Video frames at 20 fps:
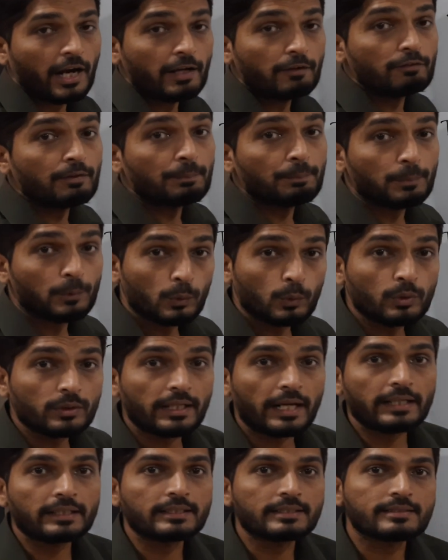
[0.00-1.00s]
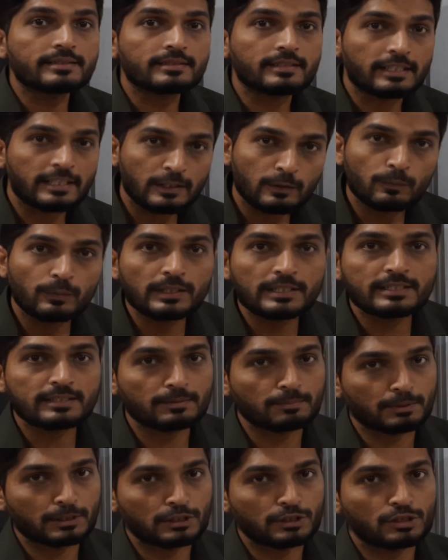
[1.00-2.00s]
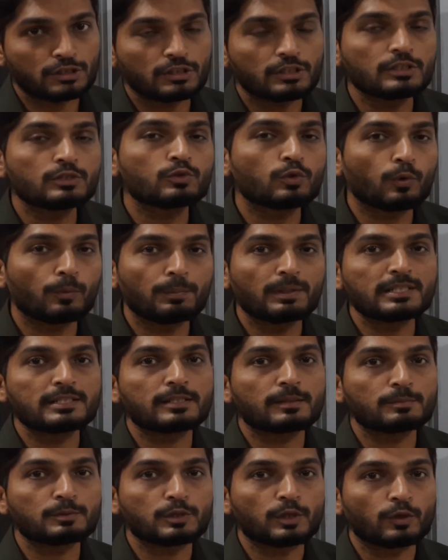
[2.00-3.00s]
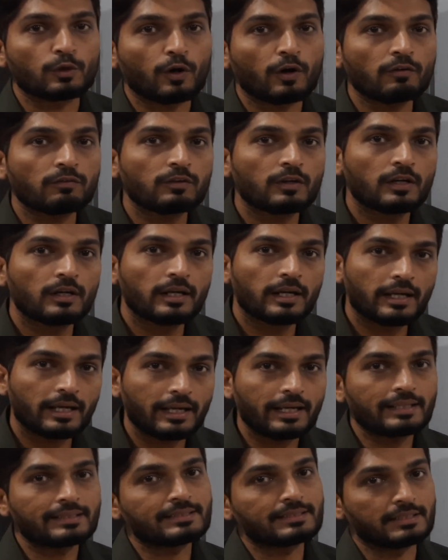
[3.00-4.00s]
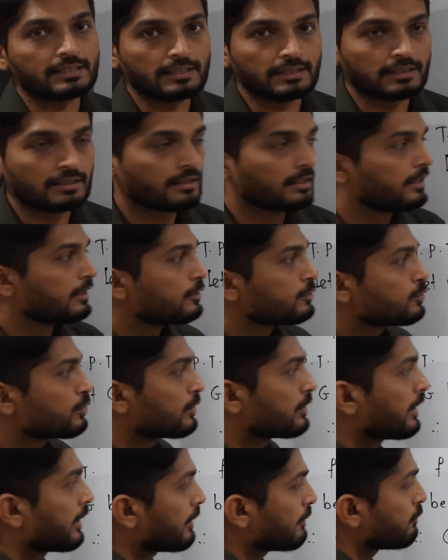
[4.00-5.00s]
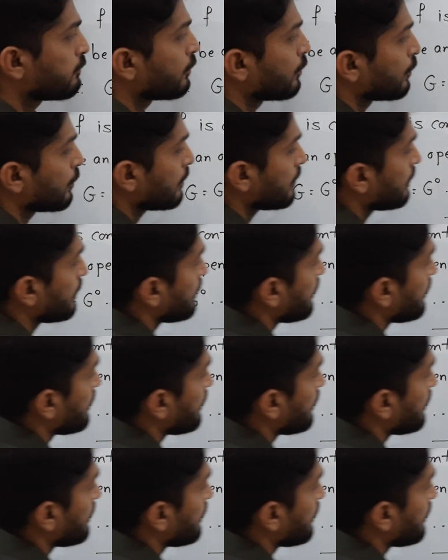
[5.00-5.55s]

and we proved that its inverse image is open subset of XD. So therefore,